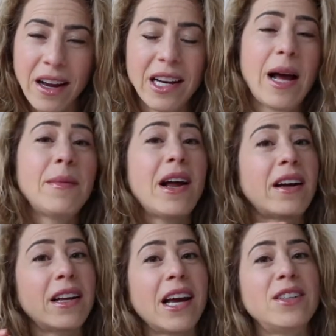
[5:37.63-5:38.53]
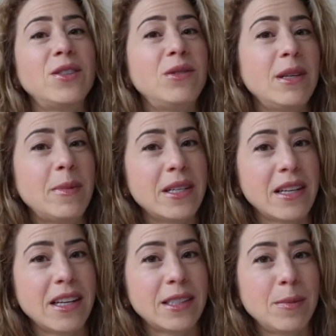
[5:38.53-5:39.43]
Now, I'm not going to get too deep into
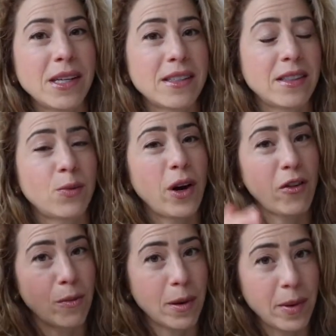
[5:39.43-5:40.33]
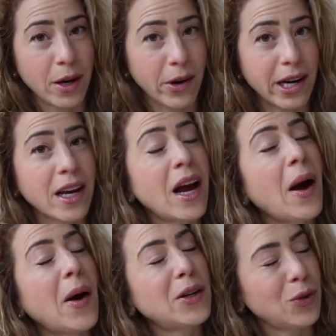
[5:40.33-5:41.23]
this because it's way over my pay grade,
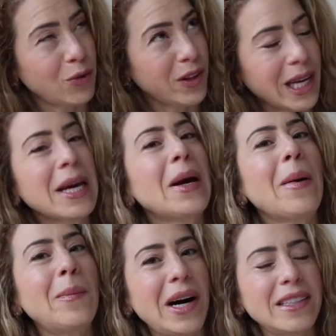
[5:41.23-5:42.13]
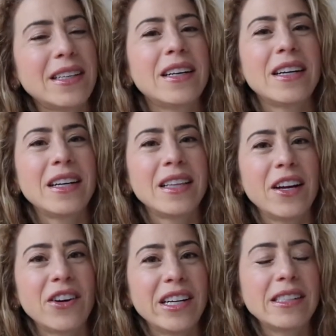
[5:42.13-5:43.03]
truthfully, but
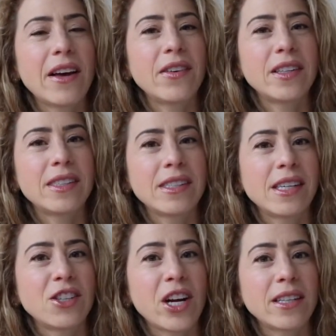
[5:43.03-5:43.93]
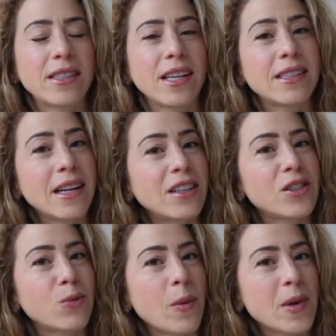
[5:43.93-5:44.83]
there is evidence to suggest that it's not
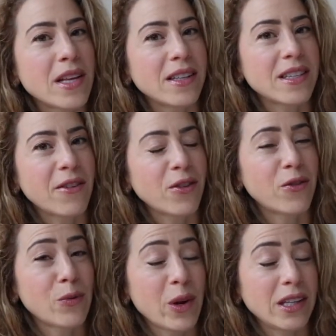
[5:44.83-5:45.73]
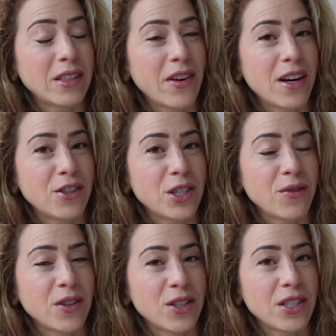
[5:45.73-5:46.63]
just women that suffer from relative energy
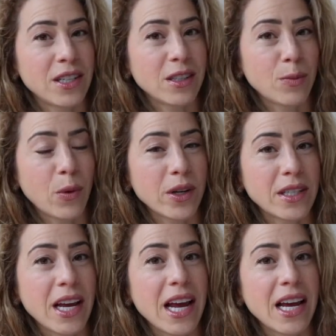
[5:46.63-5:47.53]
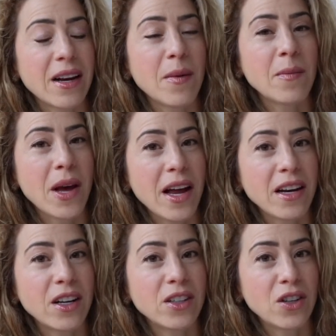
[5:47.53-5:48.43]
deficiency in sport, and
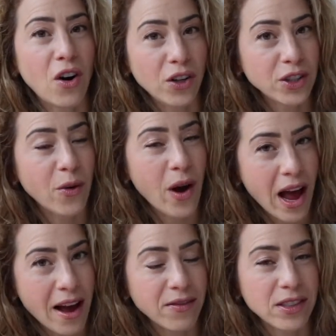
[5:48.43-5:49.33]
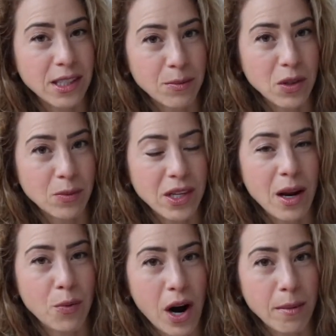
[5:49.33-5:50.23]
men also have symptoms
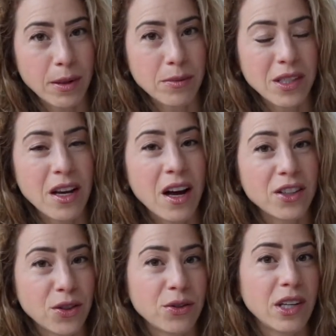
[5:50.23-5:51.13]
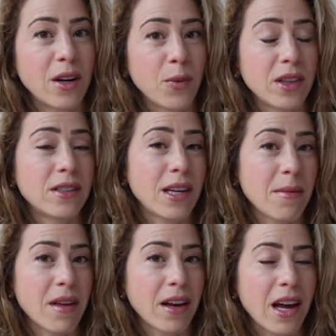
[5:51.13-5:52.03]
and problems associated with the same
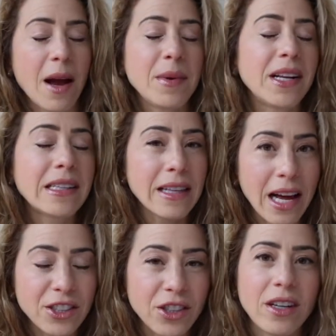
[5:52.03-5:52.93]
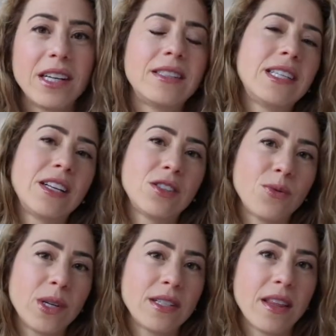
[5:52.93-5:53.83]
thing. I mean, it's logical. It stands to
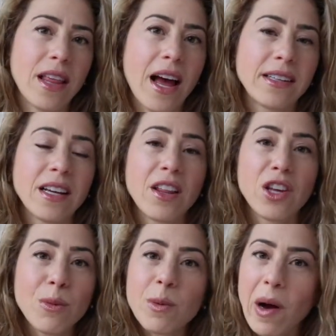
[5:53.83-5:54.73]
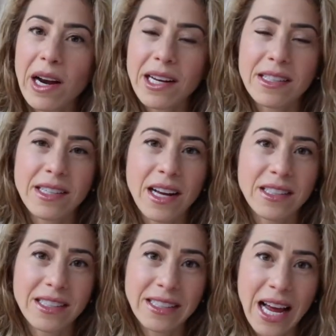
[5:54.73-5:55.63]
reason that the human body is not
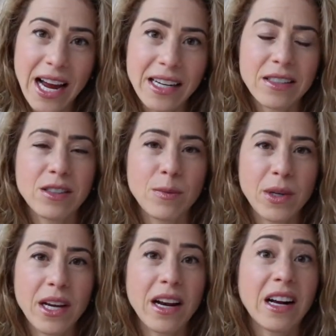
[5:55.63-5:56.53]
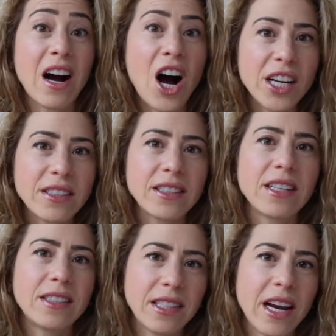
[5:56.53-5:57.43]
designed to be in a
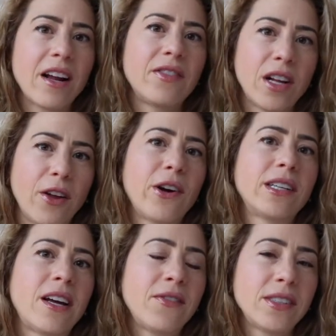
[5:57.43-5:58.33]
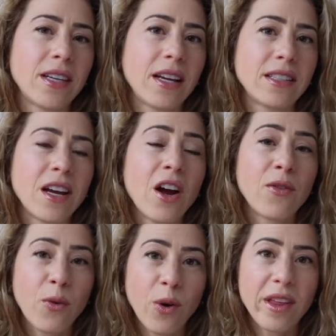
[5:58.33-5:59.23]
constant state of caloric deficit
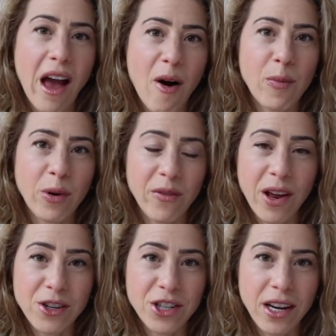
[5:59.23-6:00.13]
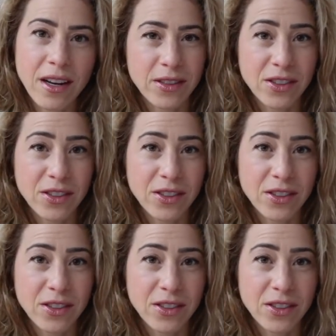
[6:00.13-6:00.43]
for the output of energy.